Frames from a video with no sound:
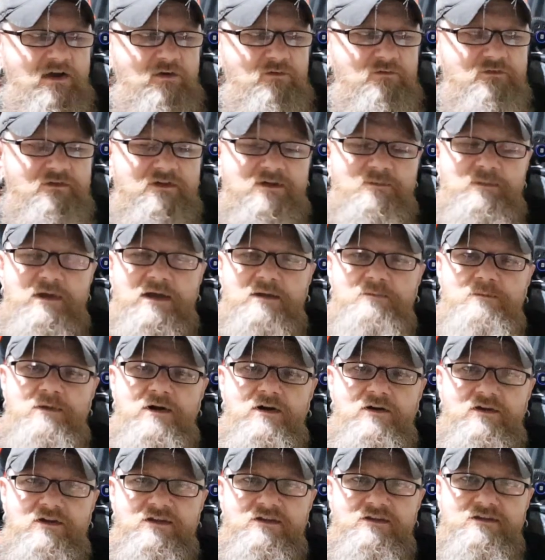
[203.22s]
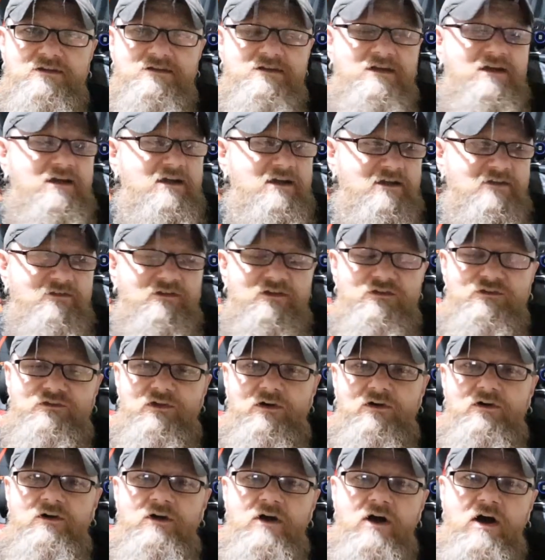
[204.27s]
whole thing about marketing, this
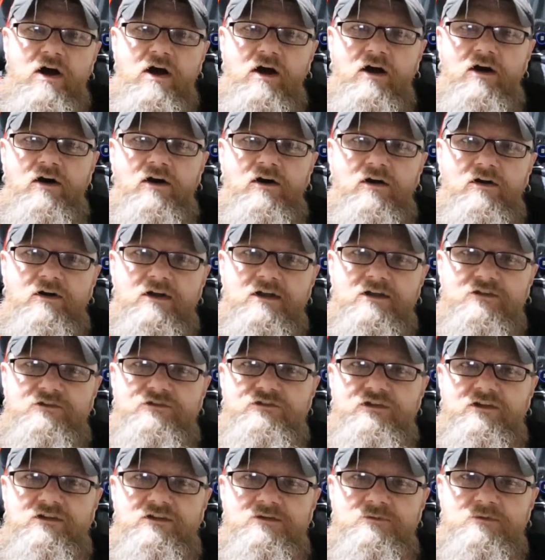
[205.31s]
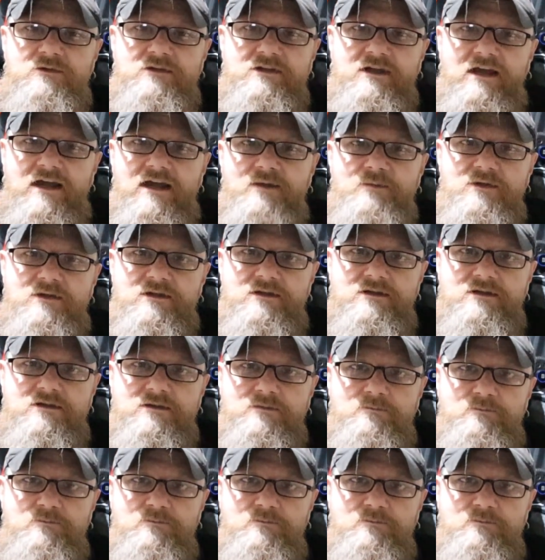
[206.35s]
lot are a genuine abbey